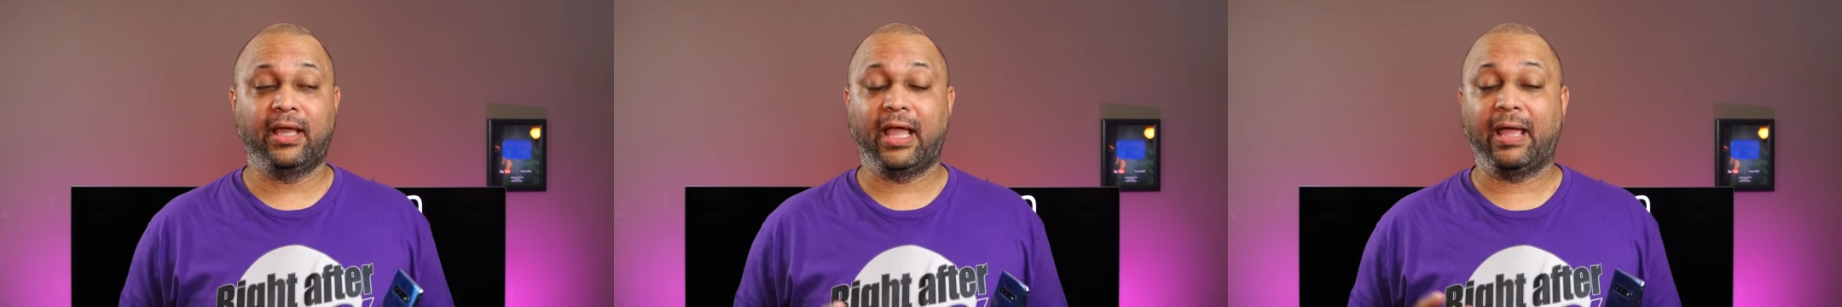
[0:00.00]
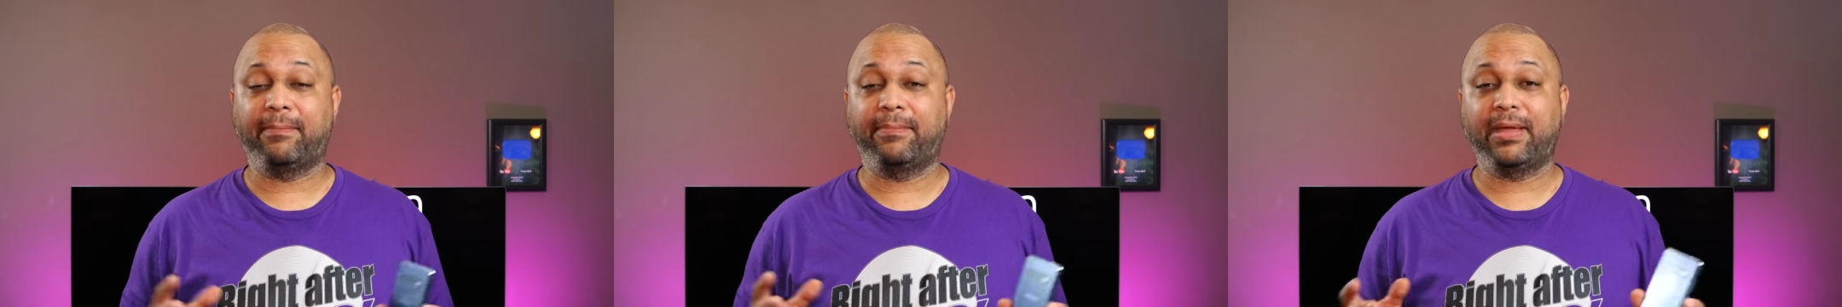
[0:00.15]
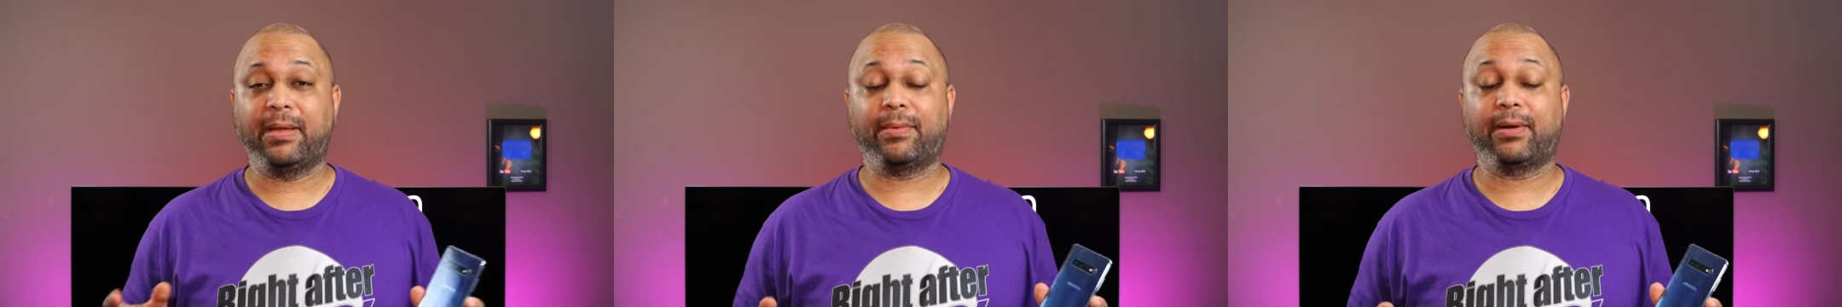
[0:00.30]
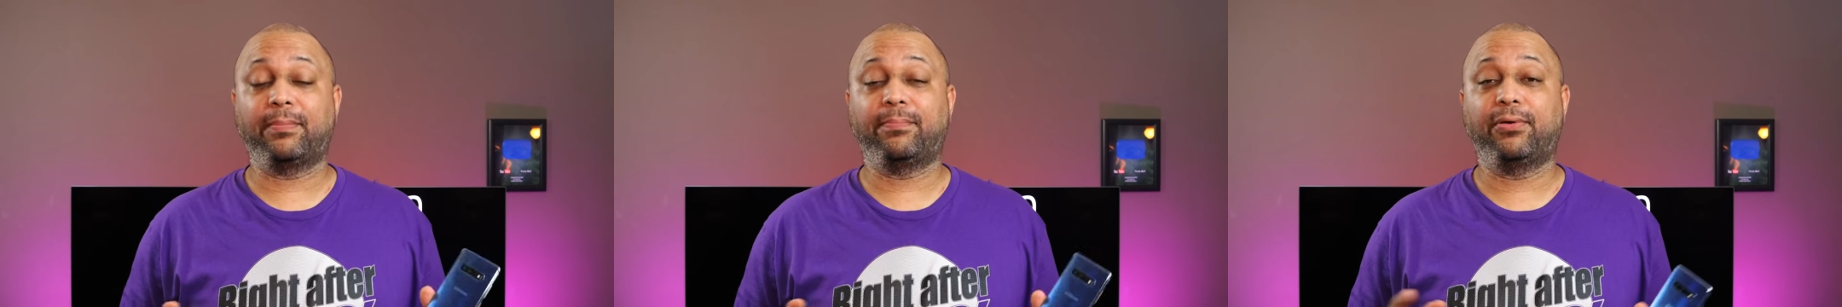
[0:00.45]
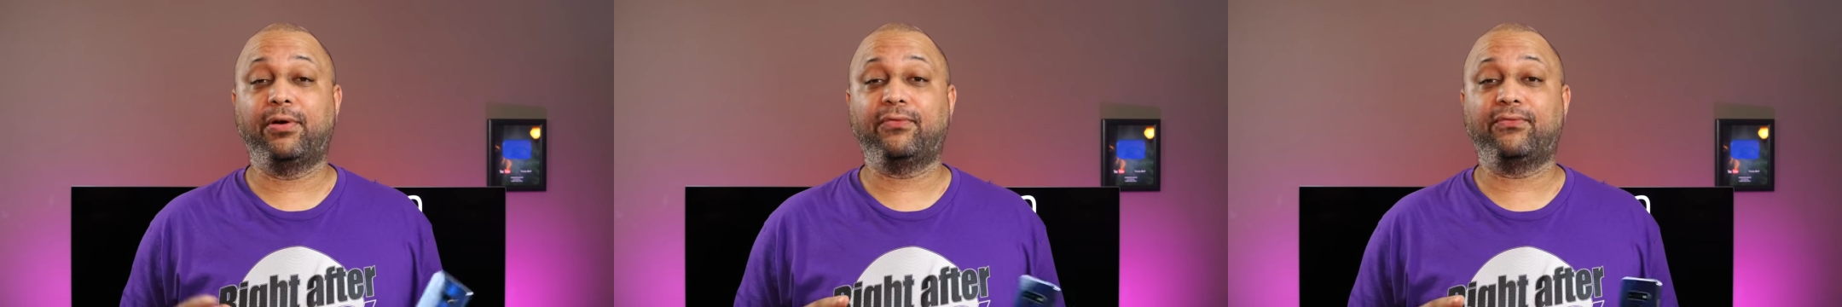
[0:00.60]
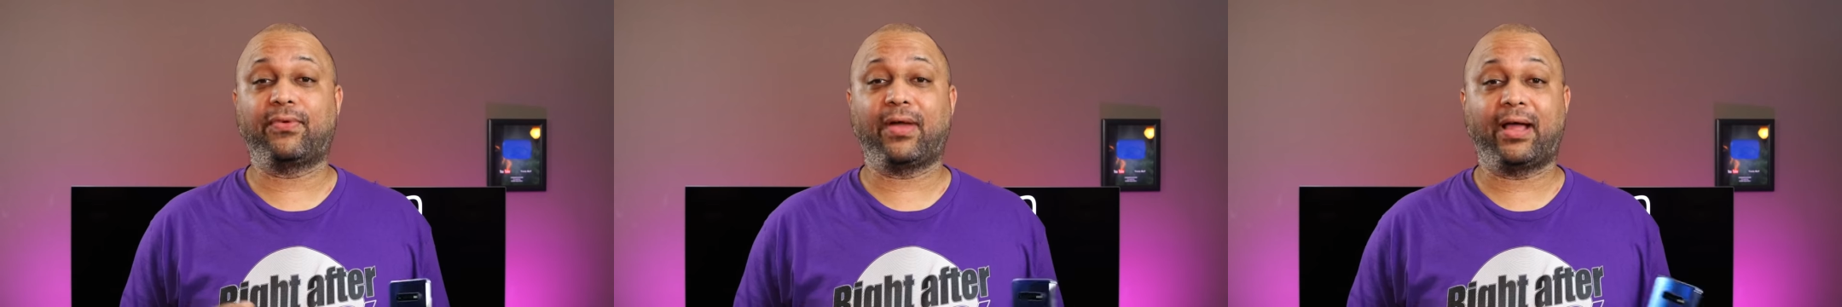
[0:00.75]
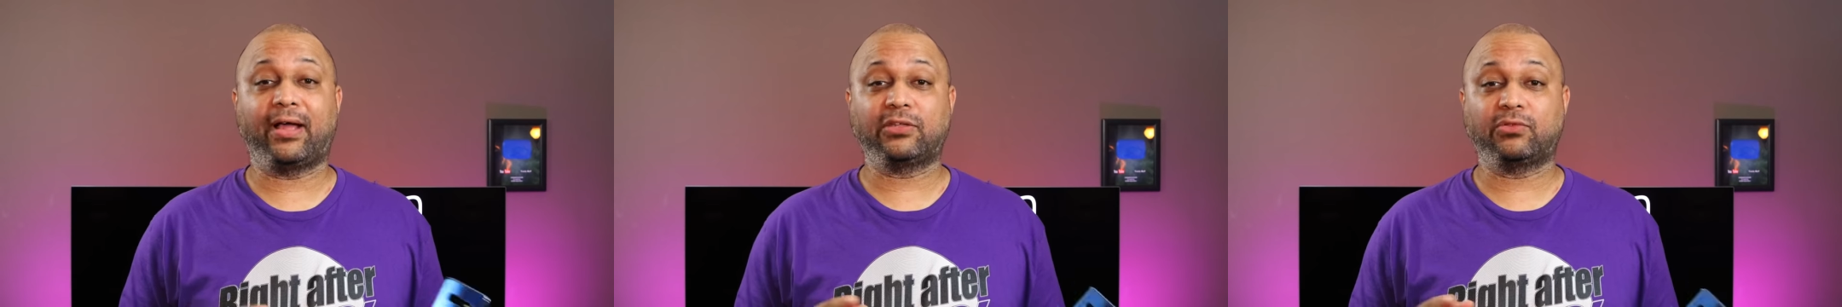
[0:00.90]
and be able to put
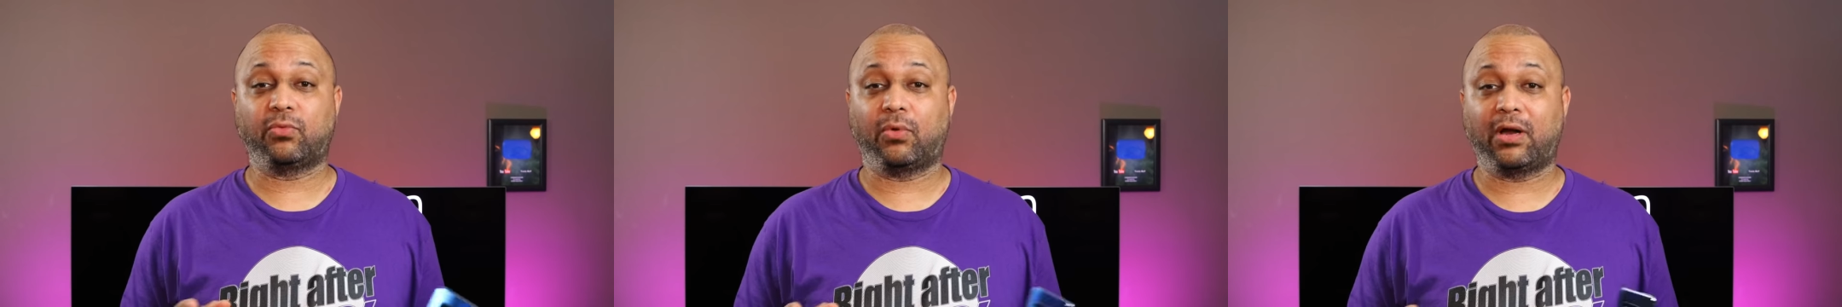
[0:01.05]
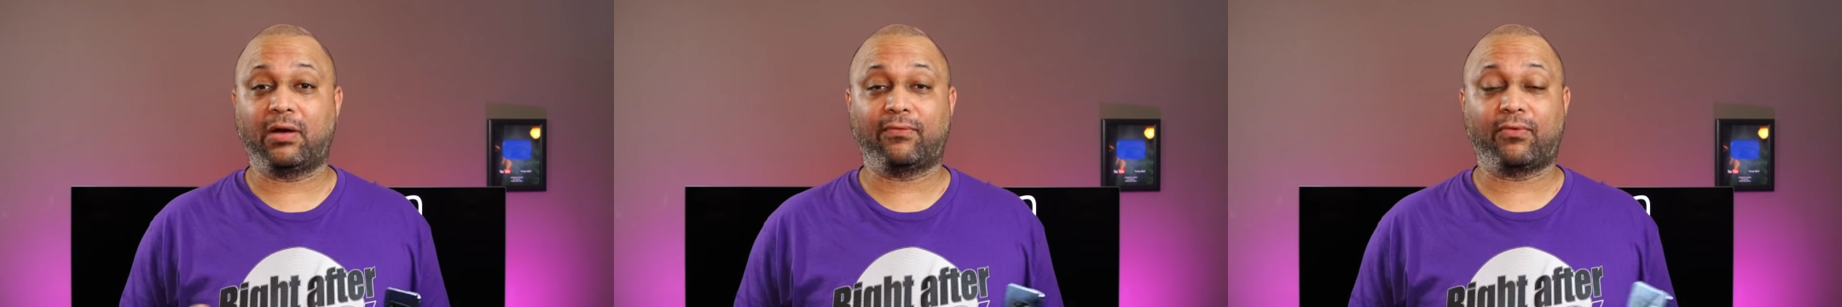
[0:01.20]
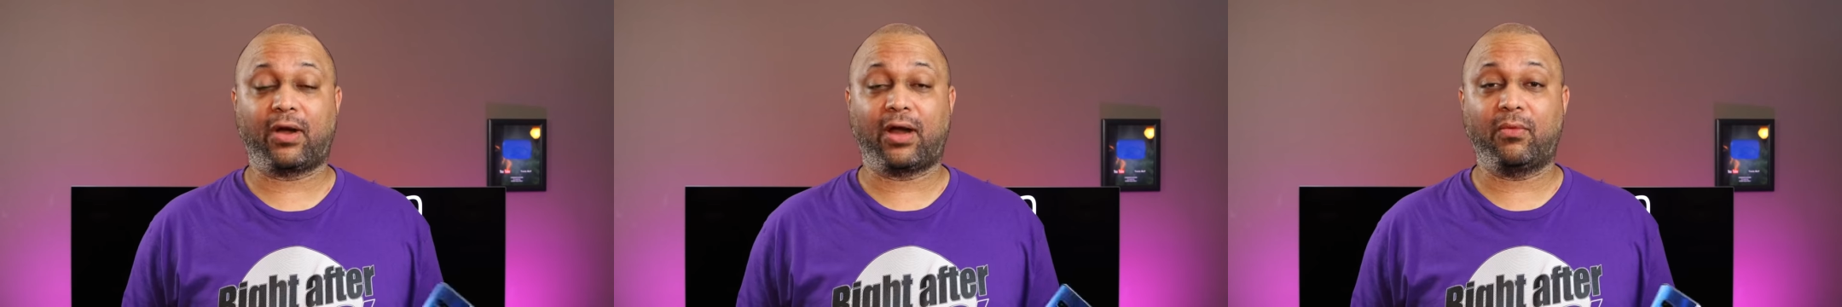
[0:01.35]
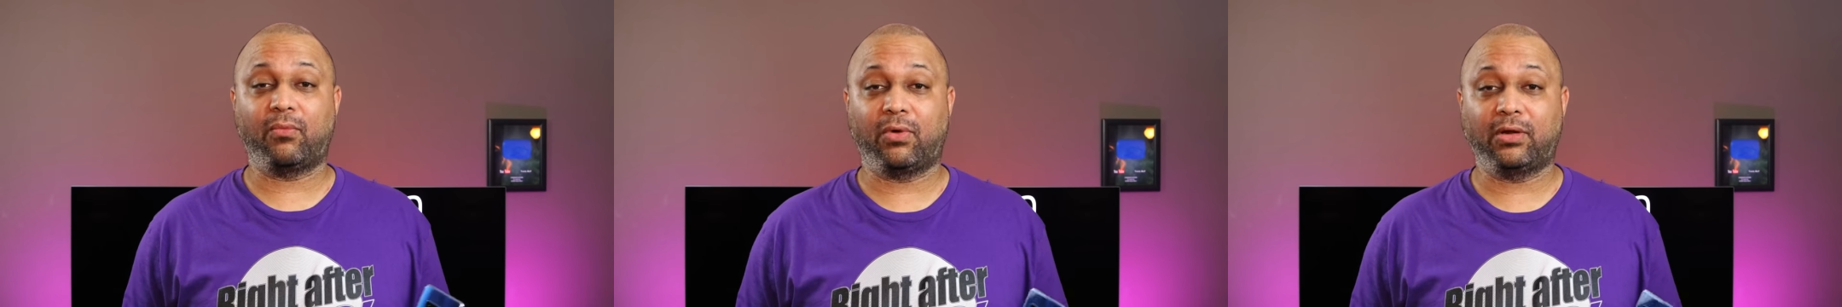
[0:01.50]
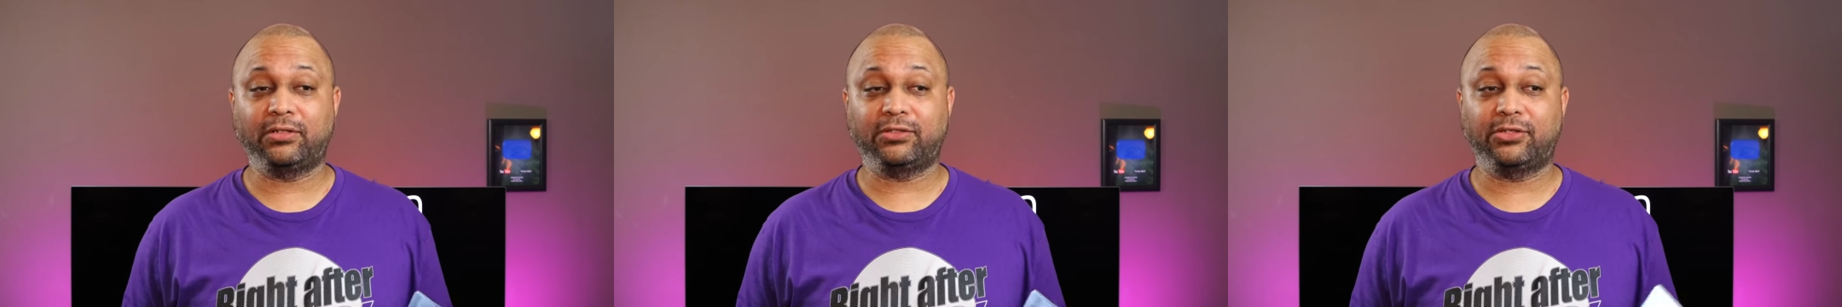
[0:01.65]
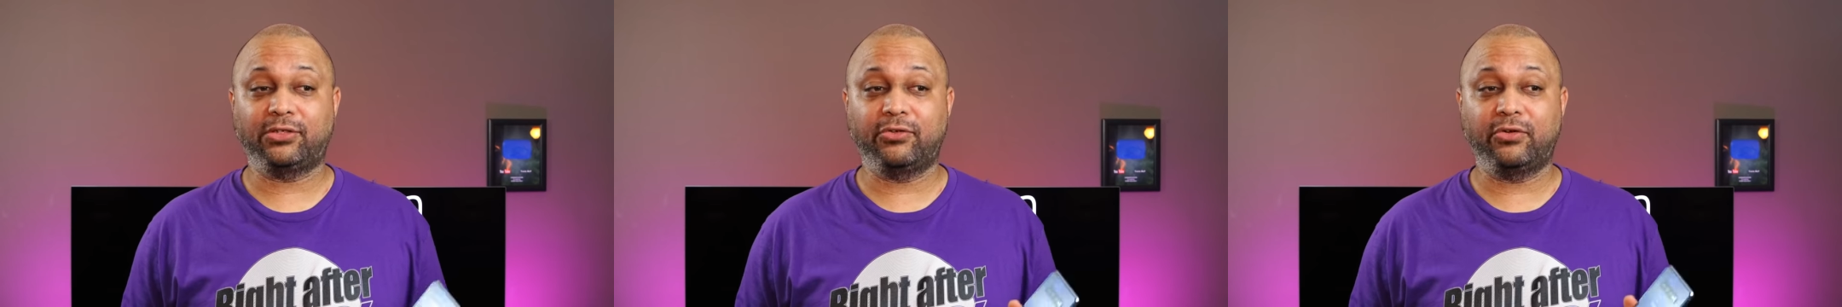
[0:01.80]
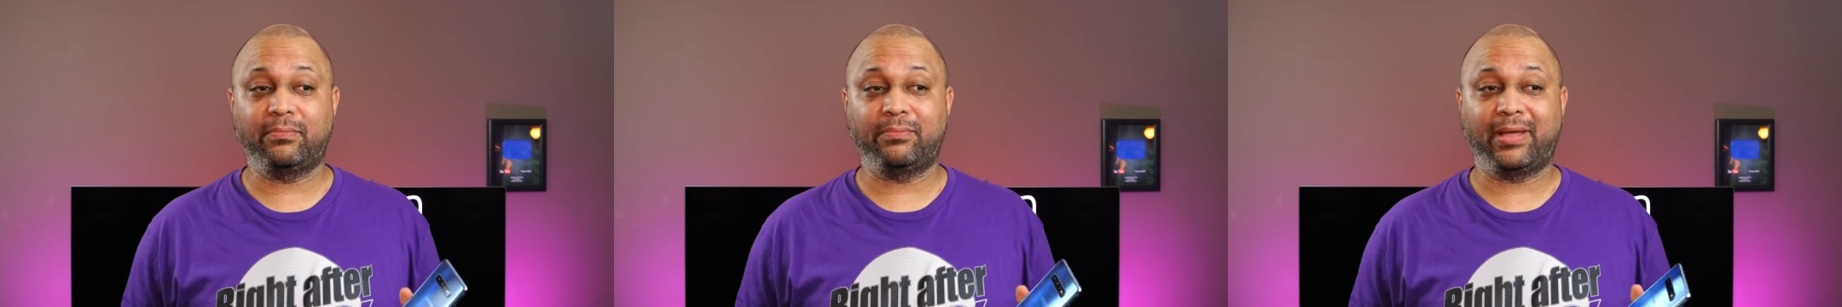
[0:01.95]
files wherever I want
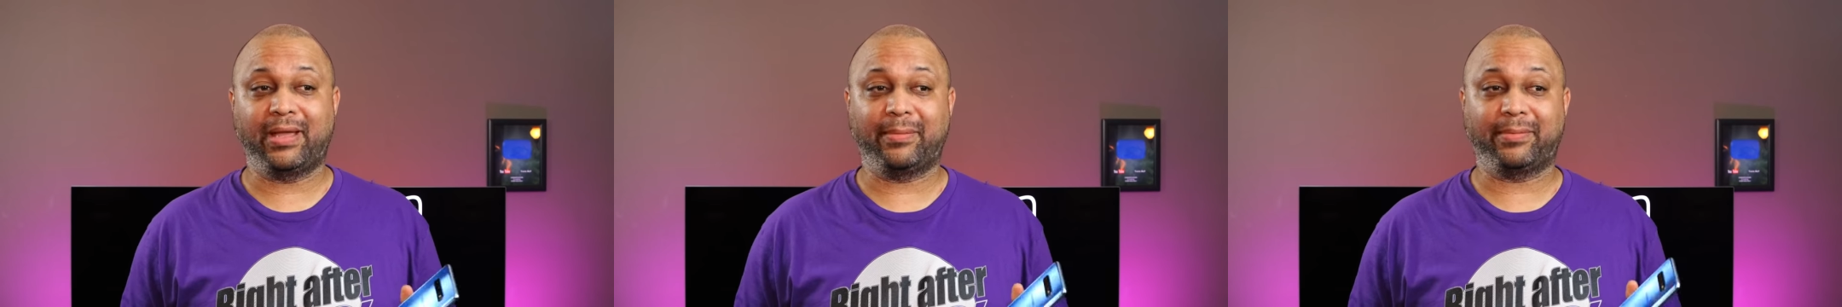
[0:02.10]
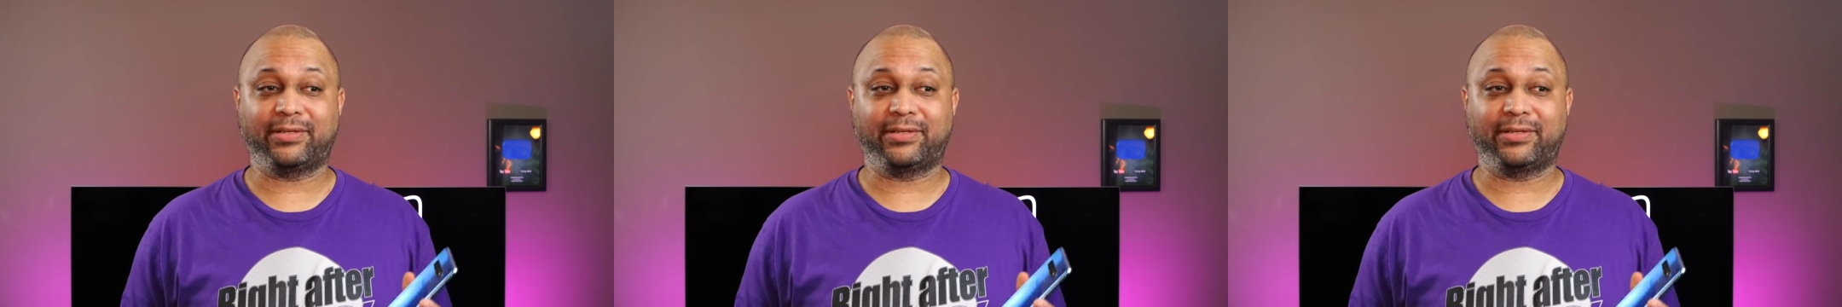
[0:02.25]
to and be